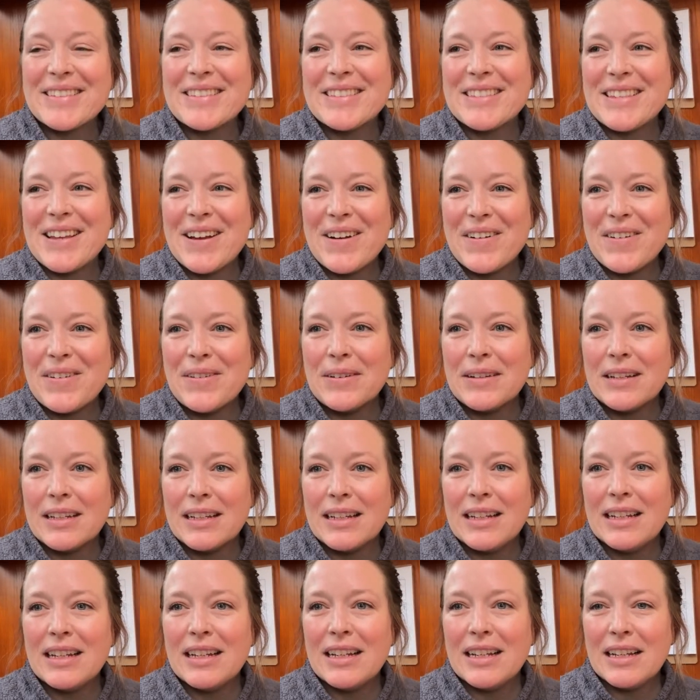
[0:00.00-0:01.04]
So
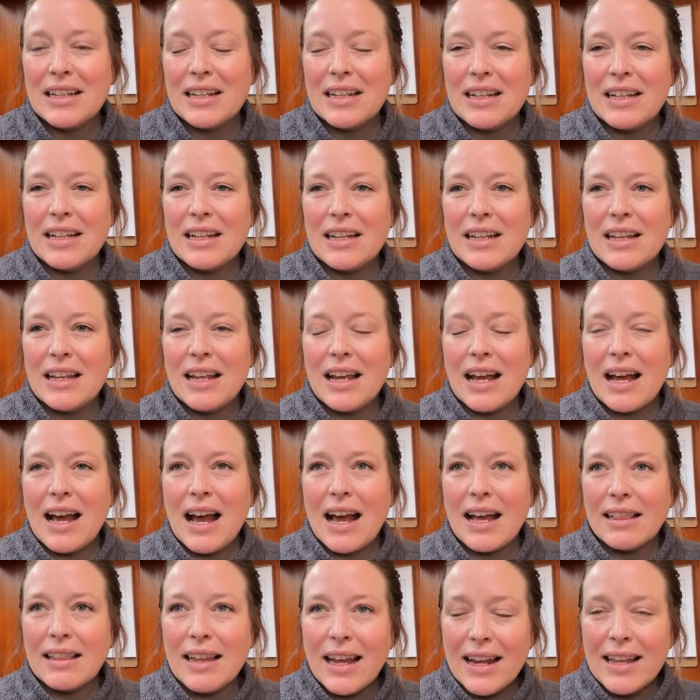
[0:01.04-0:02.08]

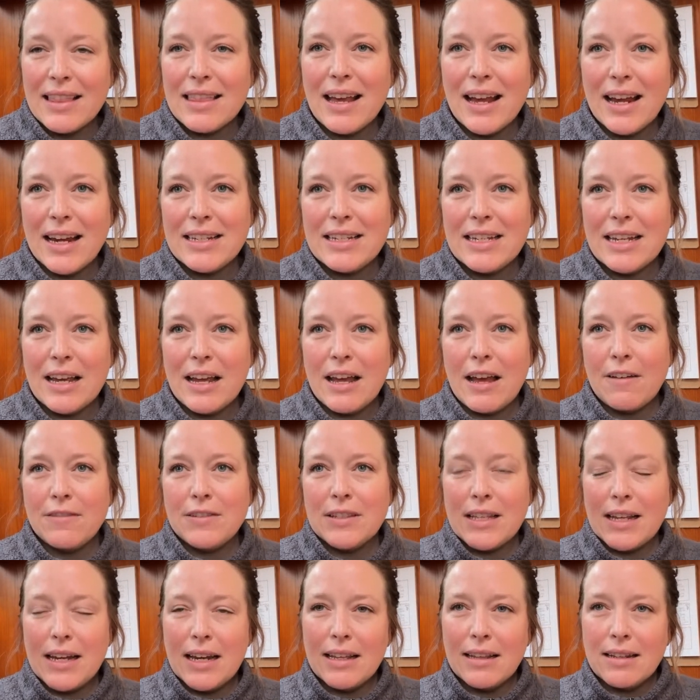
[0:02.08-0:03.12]
I like the idea of
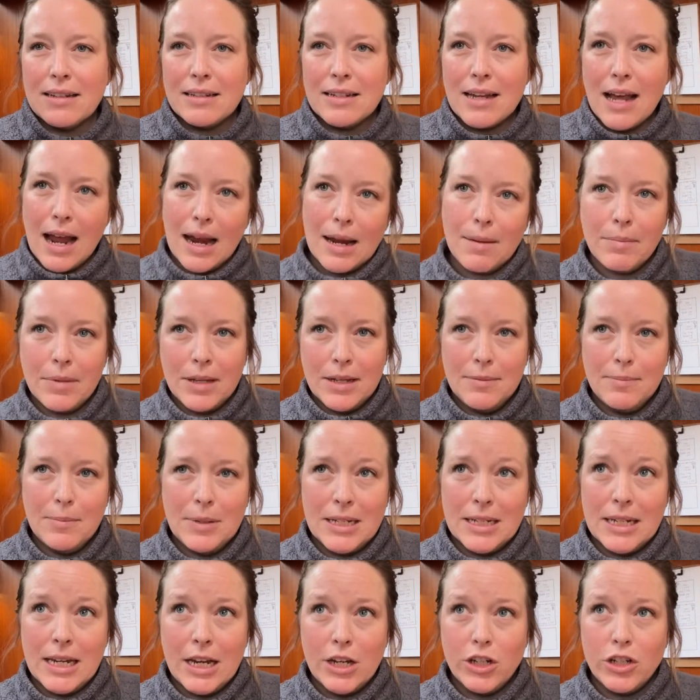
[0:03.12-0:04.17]
setting time
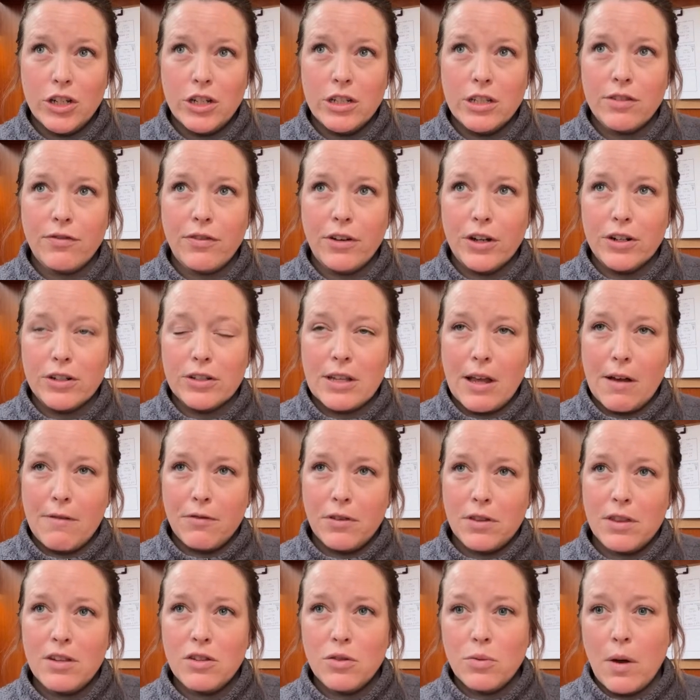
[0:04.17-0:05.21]
limitations for yourself
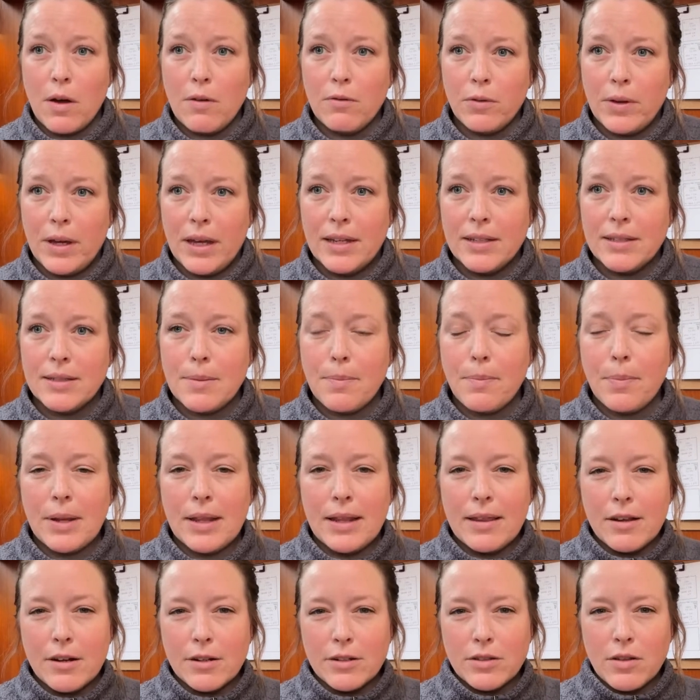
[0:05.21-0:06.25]
at the 12 weeks, but
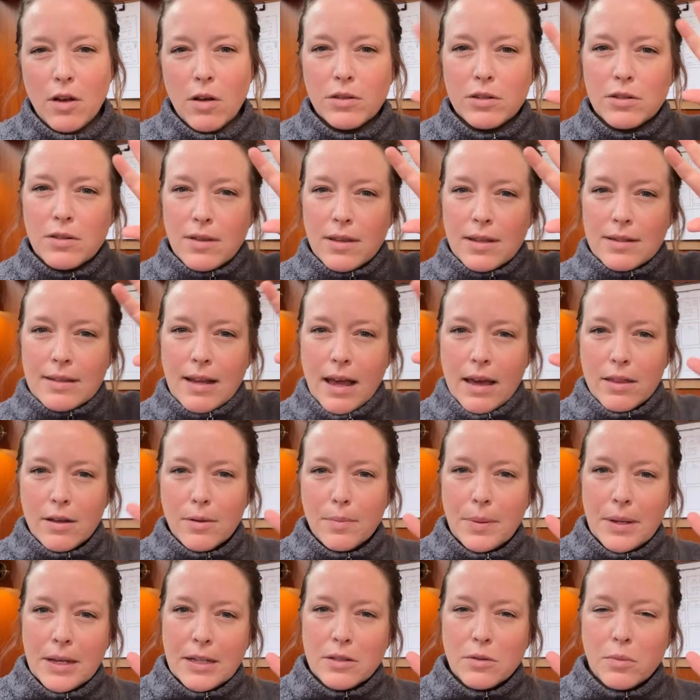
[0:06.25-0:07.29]
there's also this other
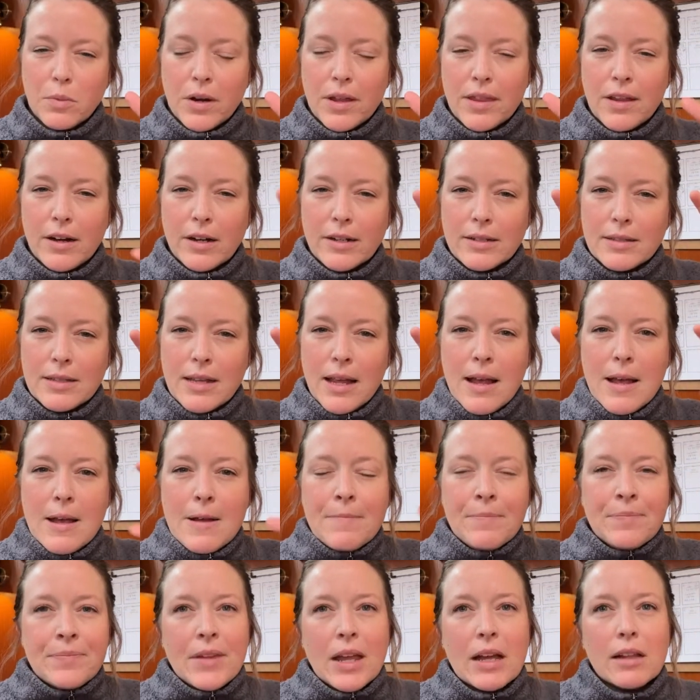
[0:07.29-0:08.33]
piece where there's
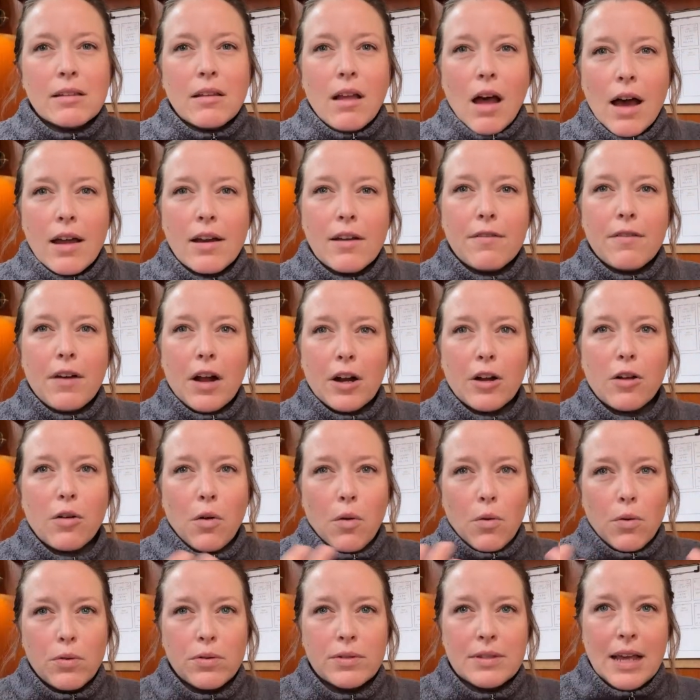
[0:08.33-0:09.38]
a lot of our
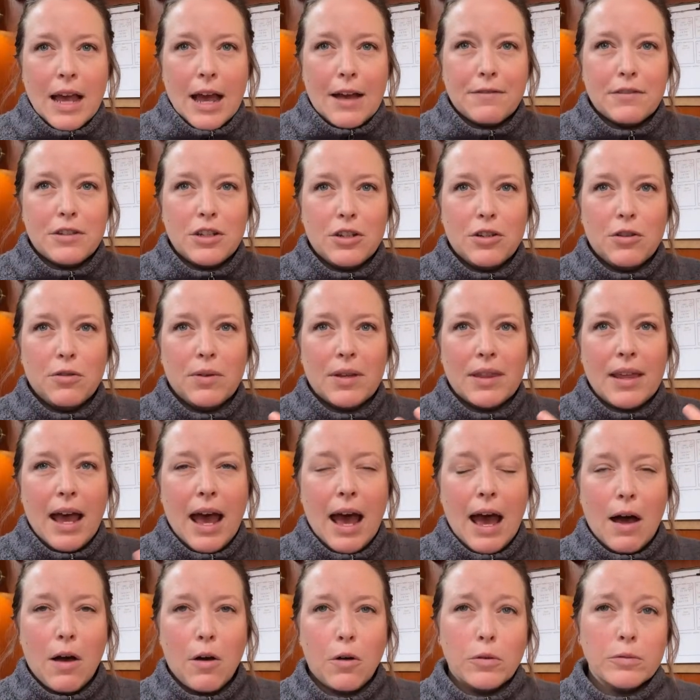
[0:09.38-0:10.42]
goals have to do with
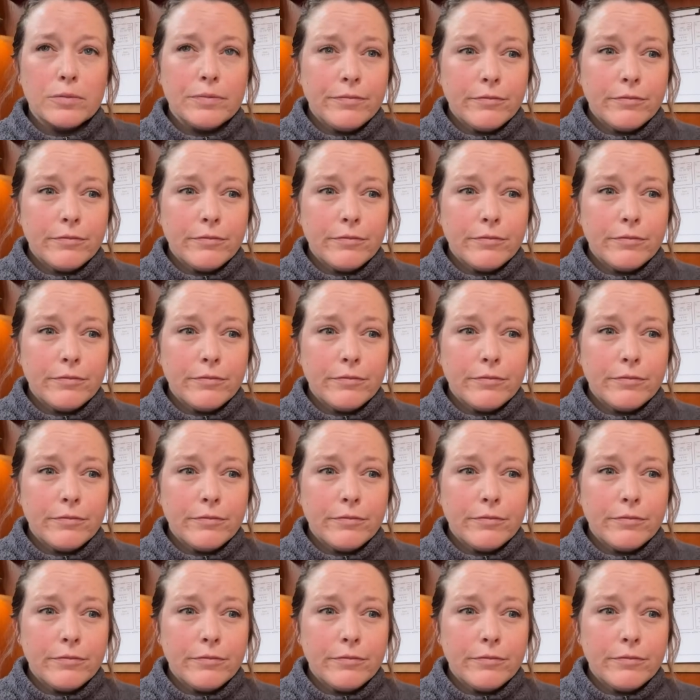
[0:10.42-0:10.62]
how,